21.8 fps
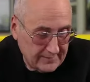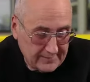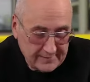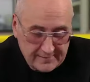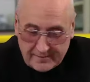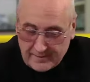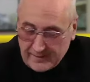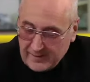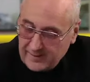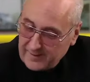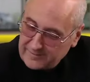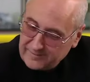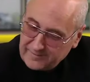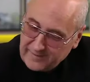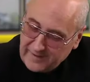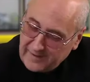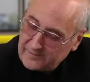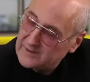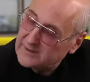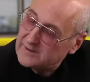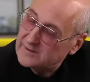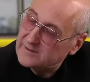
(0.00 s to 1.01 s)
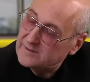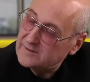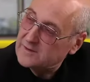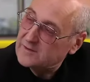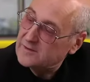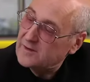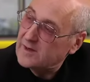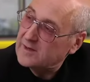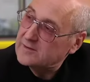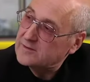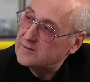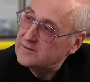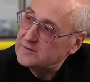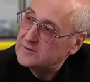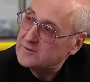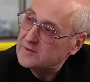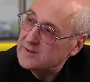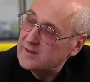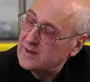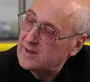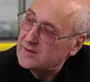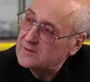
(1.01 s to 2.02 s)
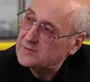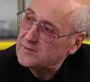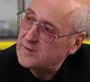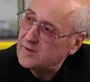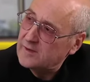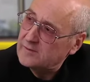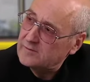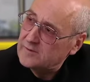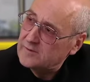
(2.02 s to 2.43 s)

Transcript: there are other considerations for Class 5